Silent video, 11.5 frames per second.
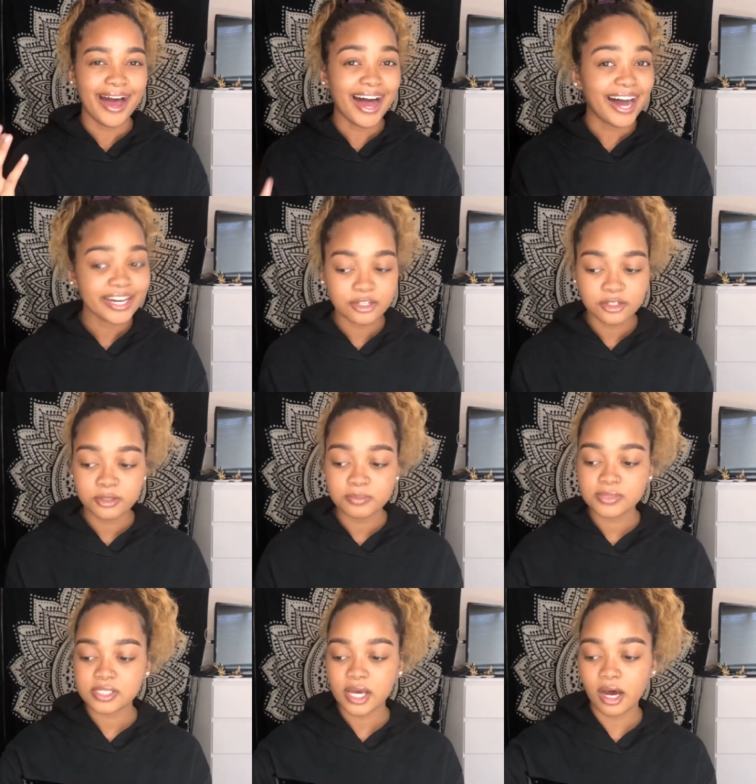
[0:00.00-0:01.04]

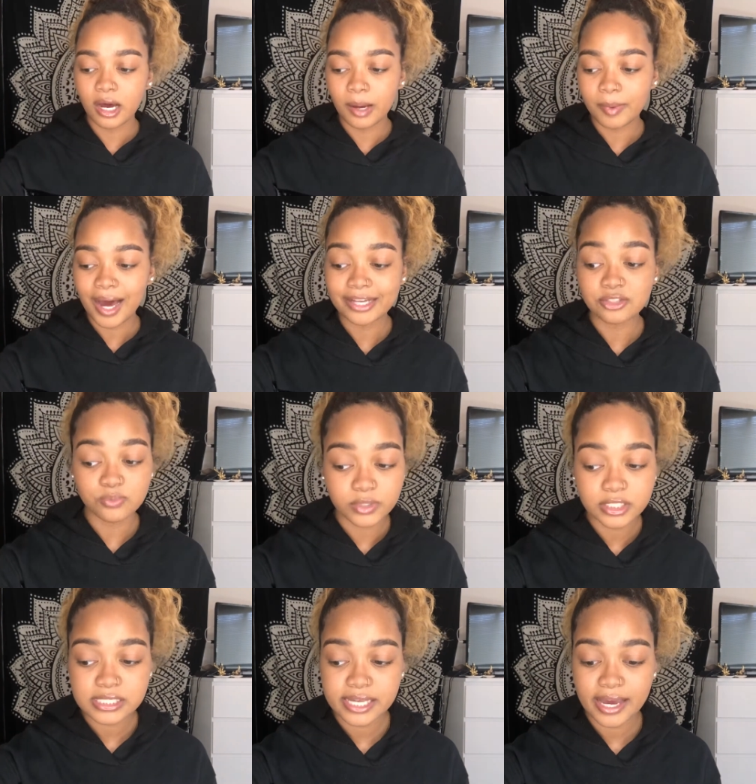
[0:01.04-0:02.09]
items. I
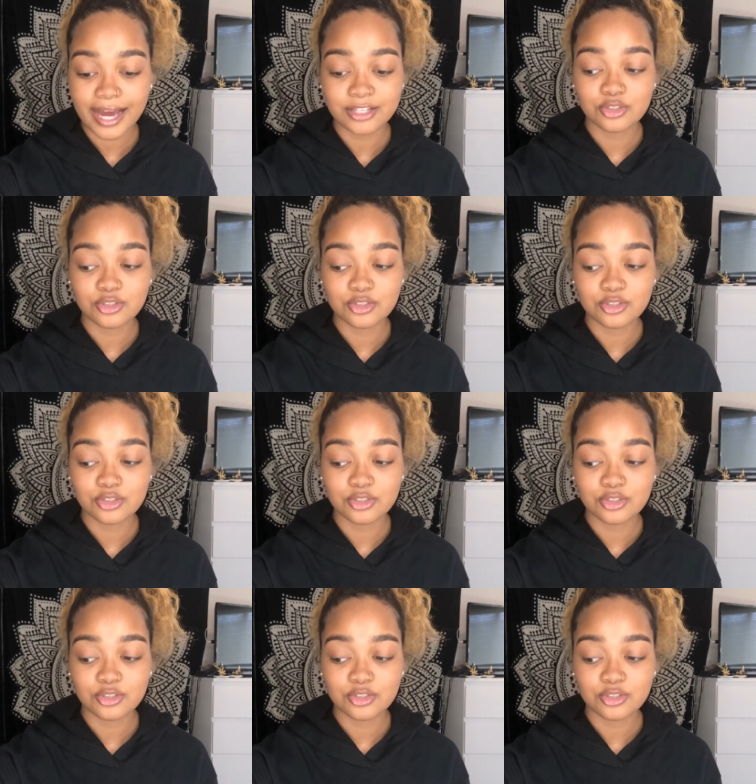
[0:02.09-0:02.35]
will say I